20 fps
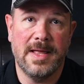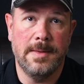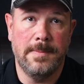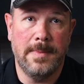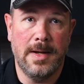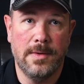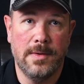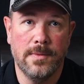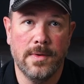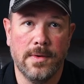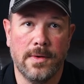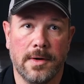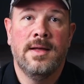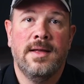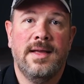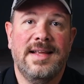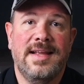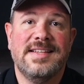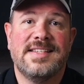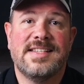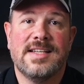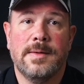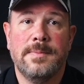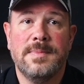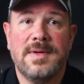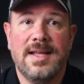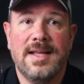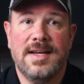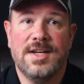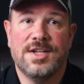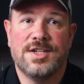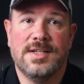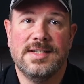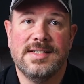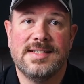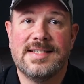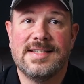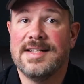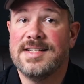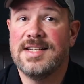main rotor. In some
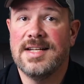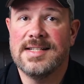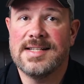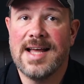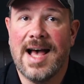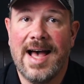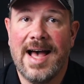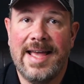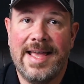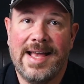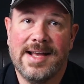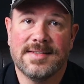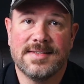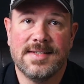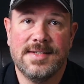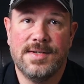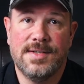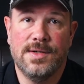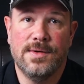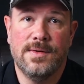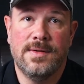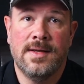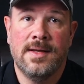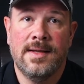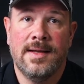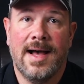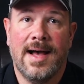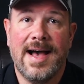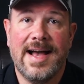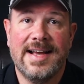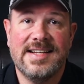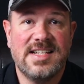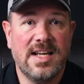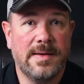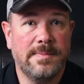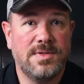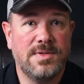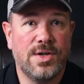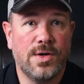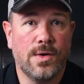conditions, such as high altitude, high
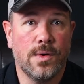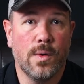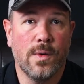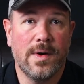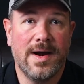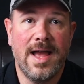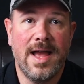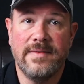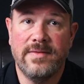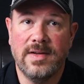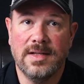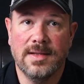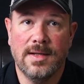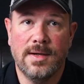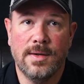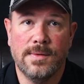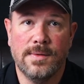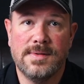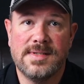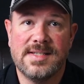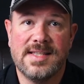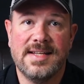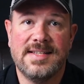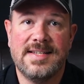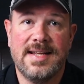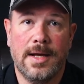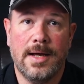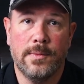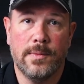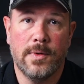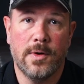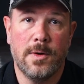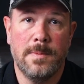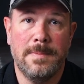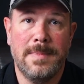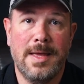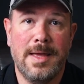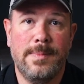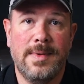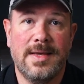temperature, or heavy loads, the tail rotor
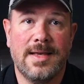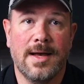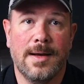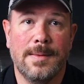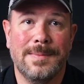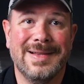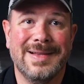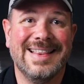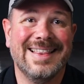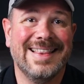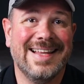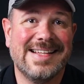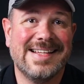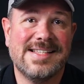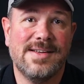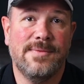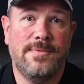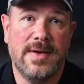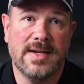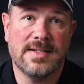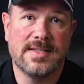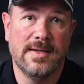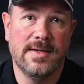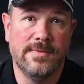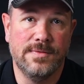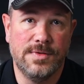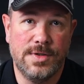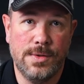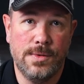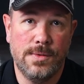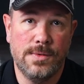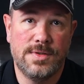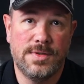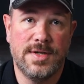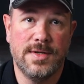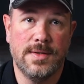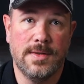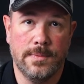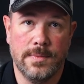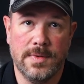may become less effective due
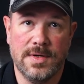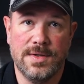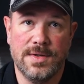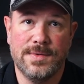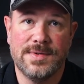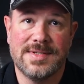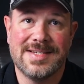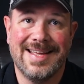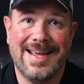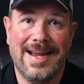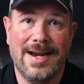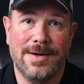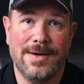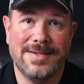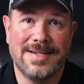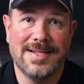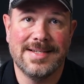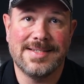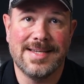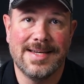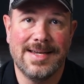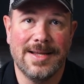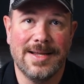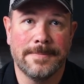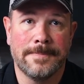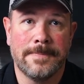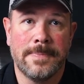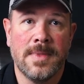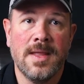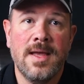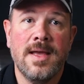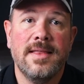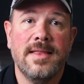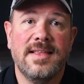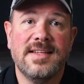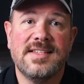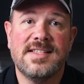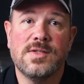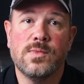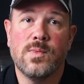to the reduced air density.
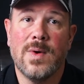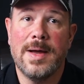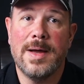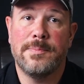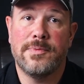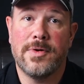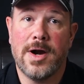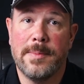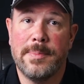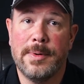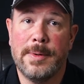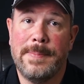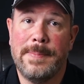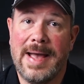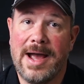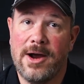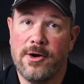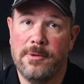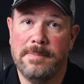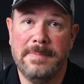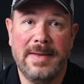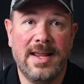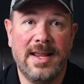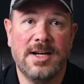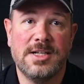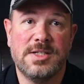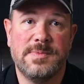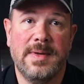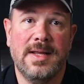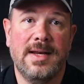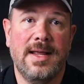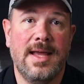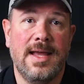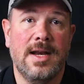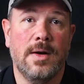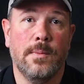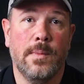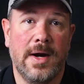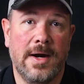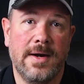This is why proper power management
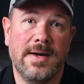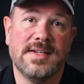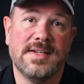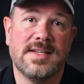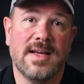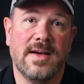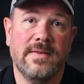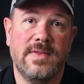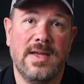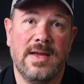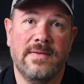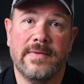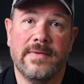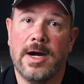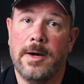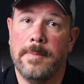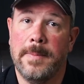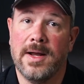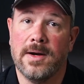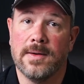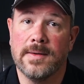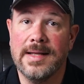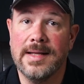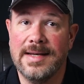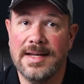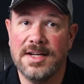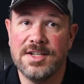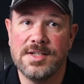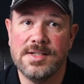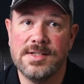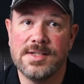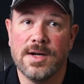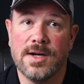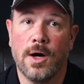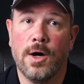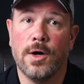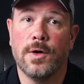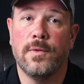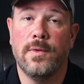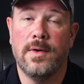and awareness of the environmental conditions
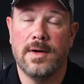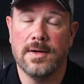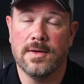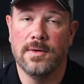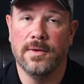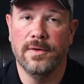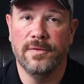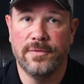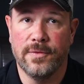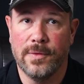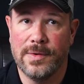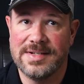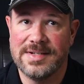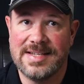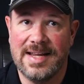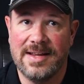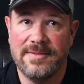are critical for safe